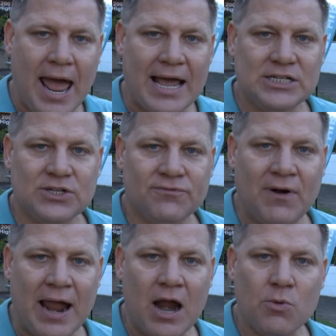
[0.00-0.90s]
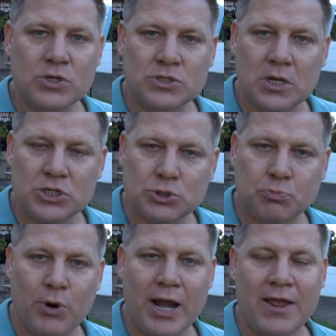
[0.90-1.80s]
as the fire was
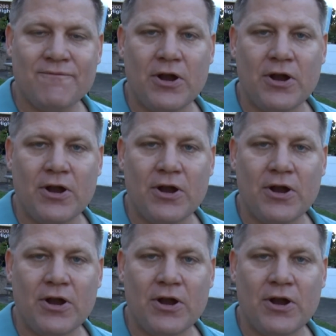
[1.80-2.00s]
spreading